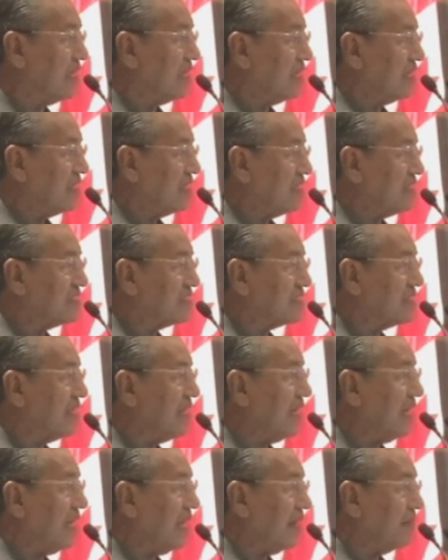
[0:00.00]
is
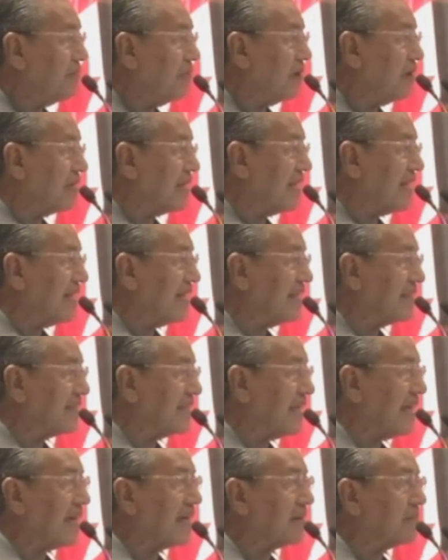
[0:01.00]
still about an
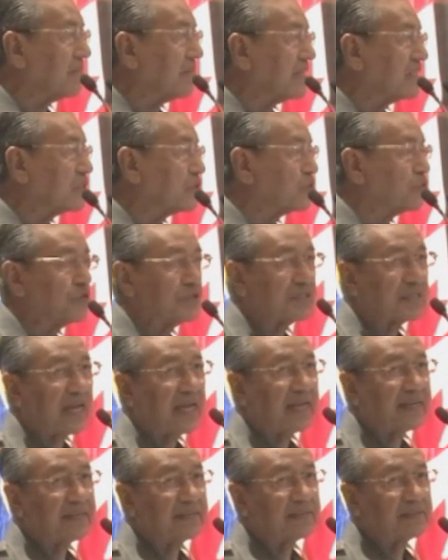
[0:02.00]
attack by
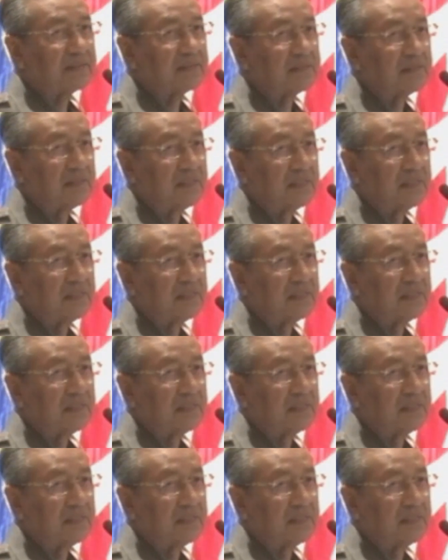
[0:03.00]
suicidal